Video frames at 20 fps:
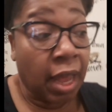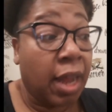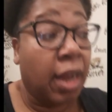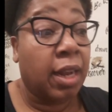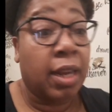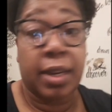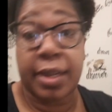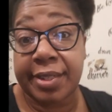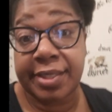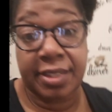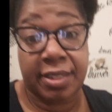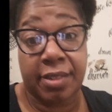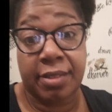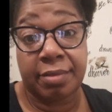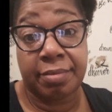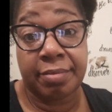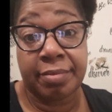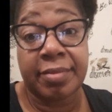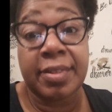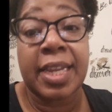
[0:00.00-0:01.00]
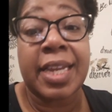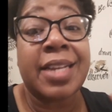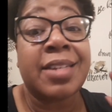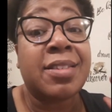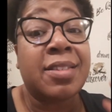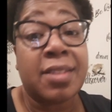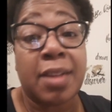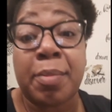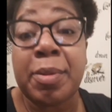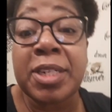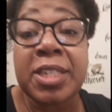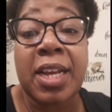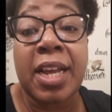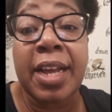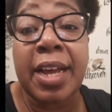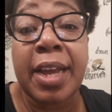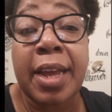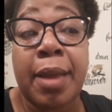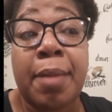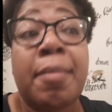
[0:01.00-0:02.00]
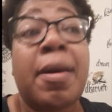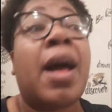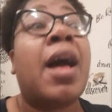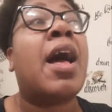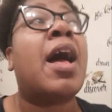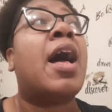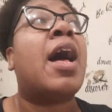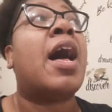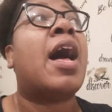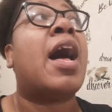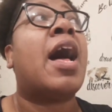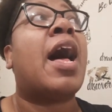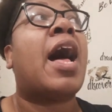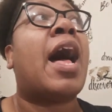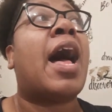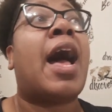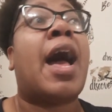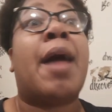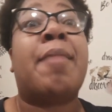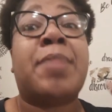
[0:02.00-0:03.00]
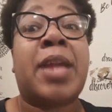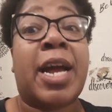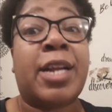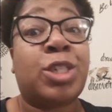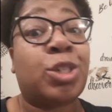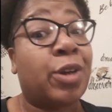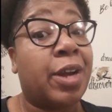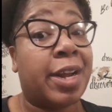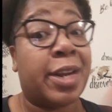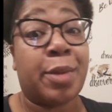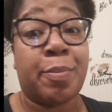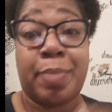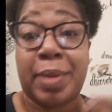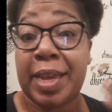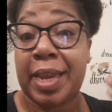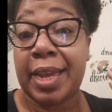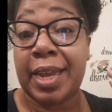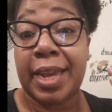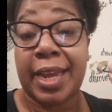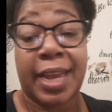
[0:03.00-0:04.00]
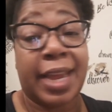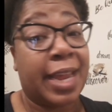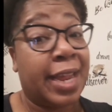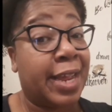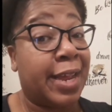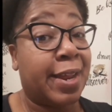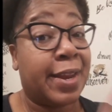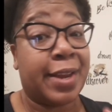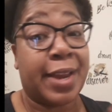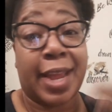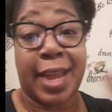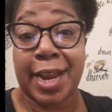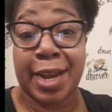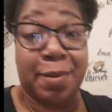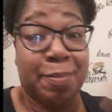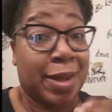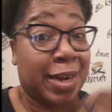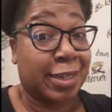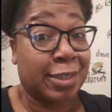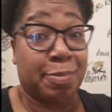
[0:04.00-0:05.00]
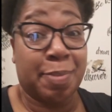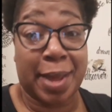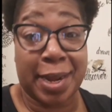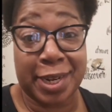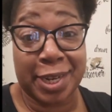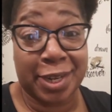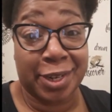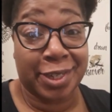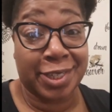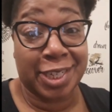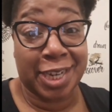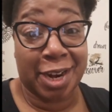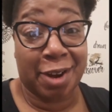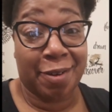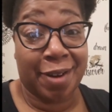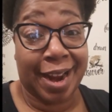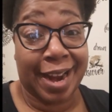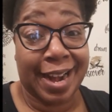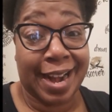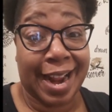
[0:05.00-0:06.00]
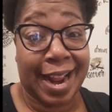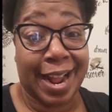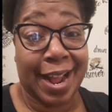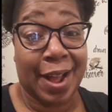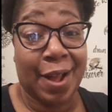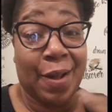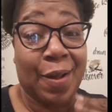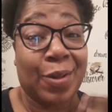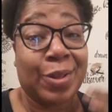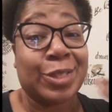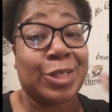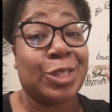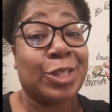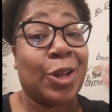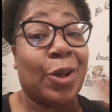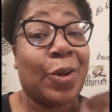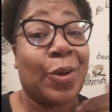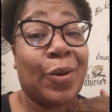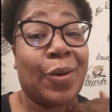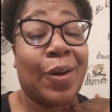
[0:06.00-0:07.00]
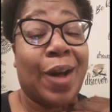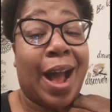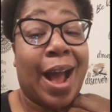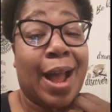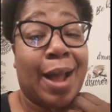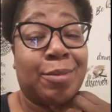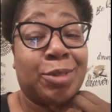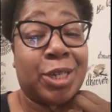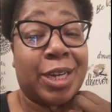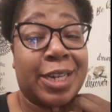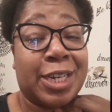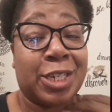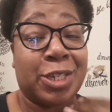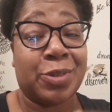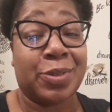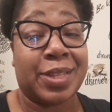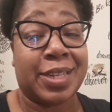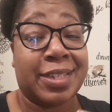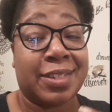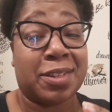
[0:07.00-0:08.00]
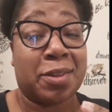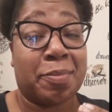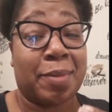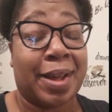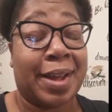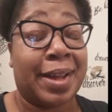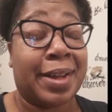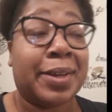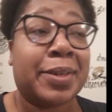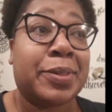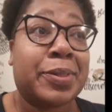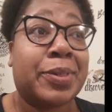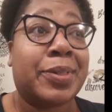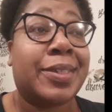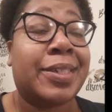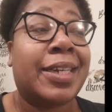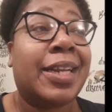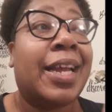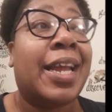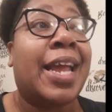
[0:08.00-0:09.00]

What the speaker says: Listen, it's summertime. I'm not trying to be in anybody's pedicure chair right now, so I'm trying to do things on my own.